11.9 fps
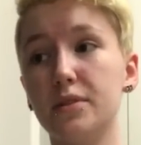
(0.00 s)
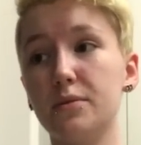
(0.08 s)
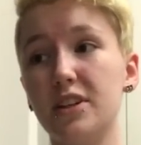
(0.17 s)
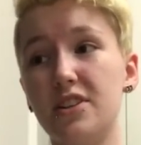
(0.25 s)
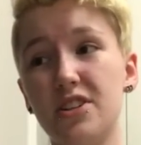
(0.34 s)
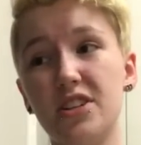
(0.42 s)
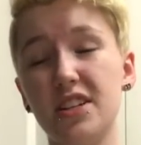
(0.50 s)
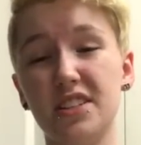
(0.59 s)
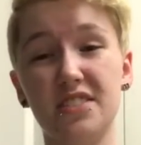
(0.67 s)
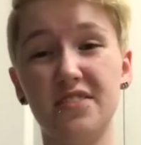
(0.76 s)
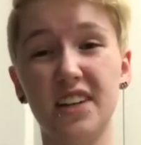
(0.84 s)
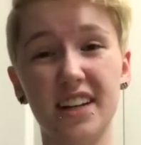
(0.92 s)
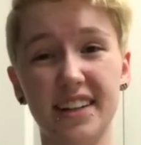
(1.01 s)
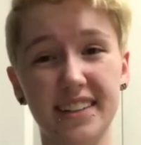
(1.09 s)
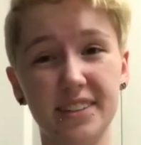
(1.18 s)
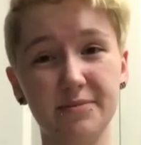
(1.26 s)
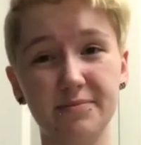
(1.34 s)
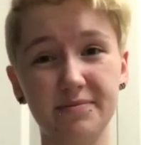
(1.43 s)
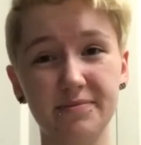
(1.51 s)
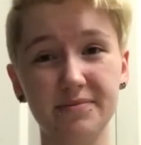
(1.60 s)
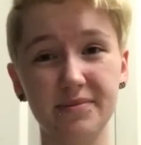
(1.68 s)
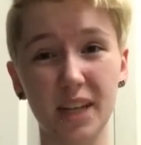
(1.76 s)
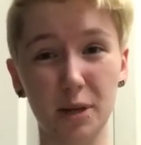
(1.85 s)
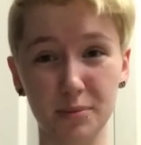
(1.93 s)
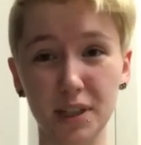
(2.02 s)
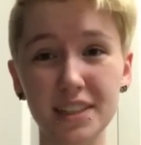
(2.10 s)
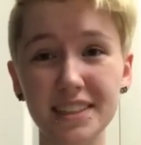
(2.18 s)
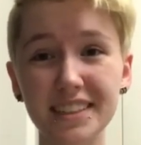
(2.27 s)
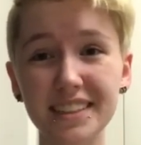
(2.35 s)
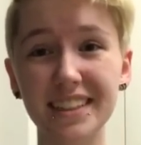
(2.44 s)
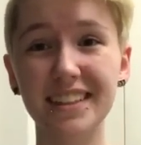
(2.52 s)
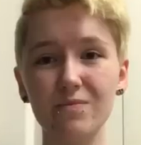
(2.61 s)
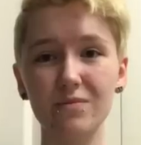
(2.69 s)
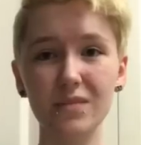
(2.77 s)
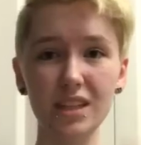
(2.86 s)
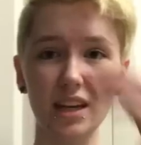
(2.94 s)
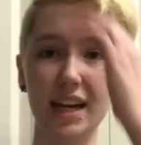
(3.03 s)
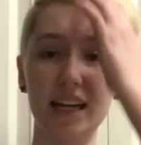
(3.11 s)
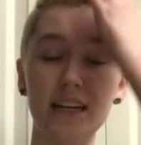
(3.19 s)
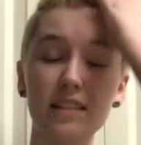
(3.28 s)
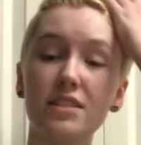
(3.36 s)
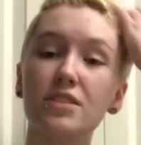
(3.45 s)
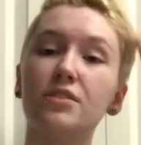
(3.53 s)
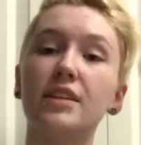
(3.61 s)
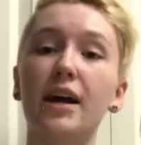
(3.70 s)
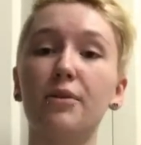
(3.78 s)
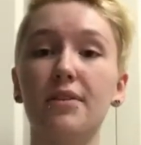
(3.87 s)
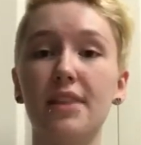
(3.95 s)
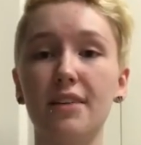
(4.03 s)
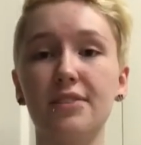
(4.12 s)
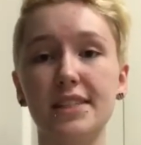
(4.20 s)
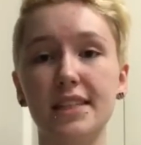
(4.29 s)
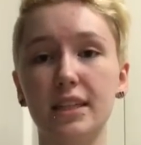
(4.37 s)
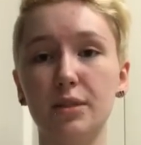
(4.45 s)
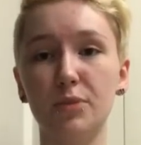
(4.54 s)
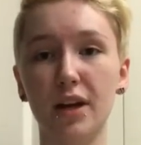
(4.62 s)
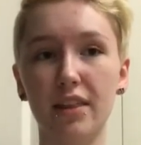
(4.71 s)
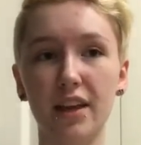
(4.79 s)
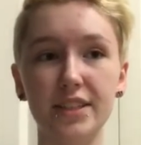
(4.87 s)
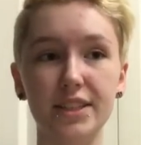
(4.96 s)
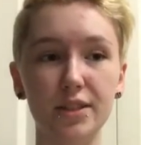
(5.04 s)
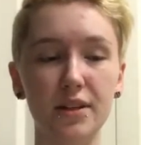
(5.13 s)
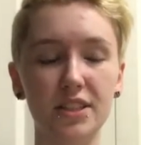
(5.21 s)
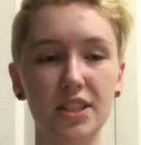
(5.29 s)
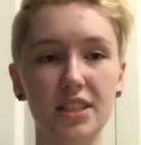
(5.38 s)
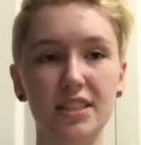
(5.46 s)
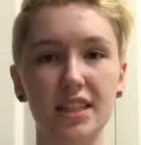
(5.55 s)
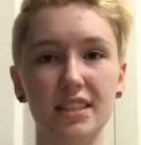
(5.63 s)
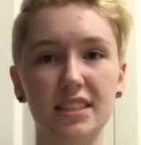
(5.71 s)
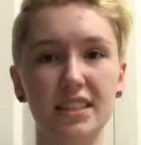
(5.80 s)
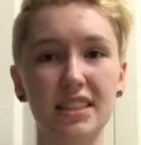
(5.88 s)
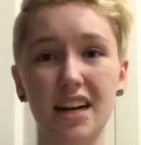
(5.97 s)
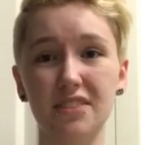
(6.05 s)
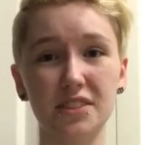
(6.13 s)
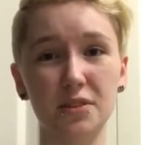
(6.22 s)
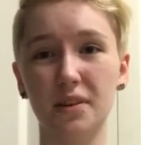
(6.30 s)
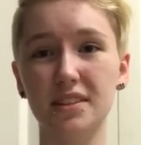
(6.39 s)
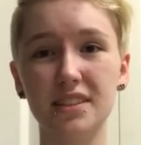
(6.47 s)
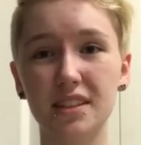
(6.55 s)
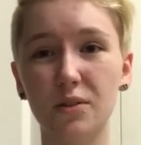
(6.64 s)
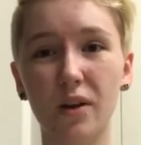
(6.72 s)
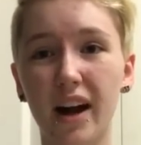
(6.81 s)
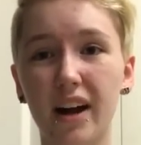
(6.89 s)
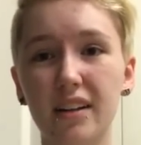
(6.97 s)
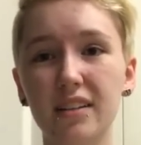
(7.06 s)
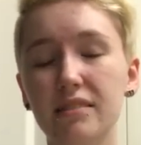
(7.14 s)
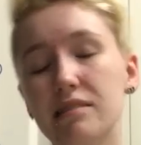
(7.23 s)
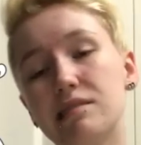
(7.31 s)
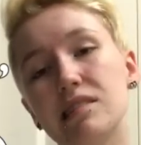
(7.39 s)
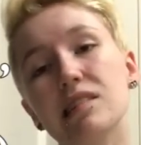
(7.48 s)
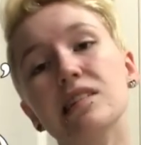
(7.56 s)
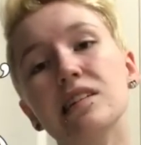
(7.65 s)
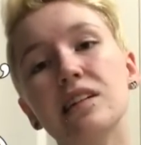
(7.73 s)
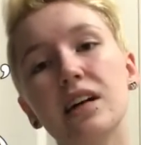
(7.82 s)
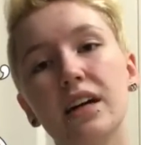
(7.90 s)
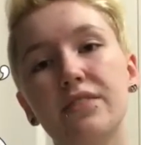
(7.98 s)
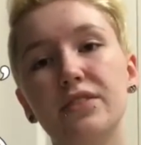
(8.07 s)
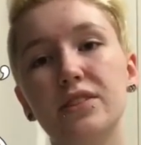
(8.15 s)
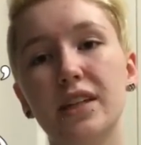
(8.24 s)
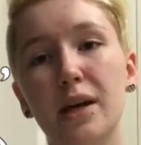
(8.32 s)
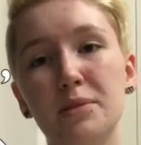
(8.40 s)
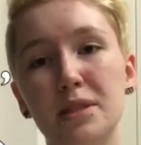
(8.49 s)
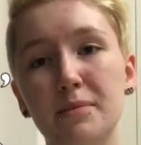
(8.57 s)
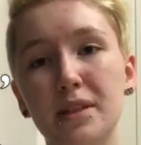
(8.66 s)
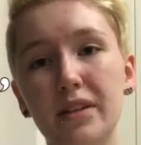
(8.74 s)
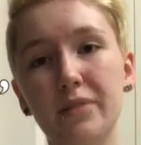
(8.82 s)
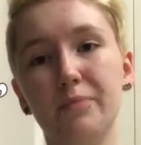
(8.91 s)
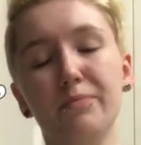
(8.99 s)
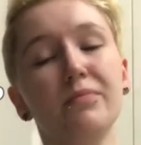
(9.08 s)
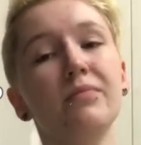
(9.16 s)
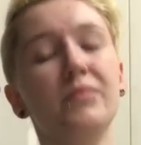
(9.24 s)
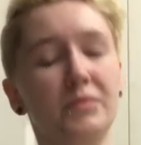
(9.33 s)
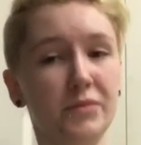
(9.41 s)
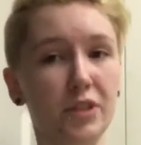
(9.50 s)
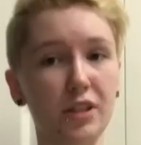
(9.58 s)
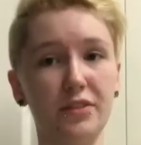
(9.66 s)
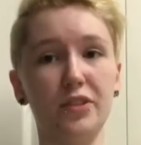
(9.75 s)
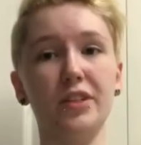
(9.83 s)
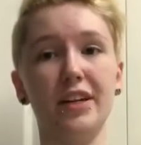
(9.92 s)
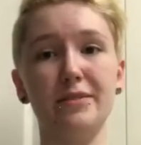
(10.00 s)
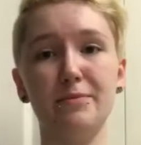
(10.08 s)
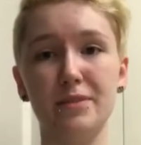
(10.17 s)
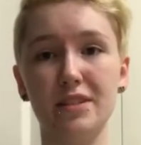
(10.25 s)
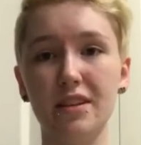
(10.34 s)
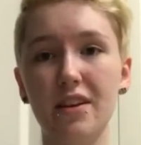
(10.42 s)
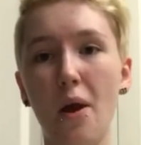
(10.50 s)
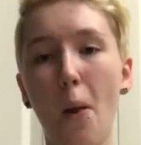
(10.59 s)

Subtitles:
which is very unpleasant. And it doesn't do that with every single breath I do. It just does it every once in a while, a few times a minute, or a few times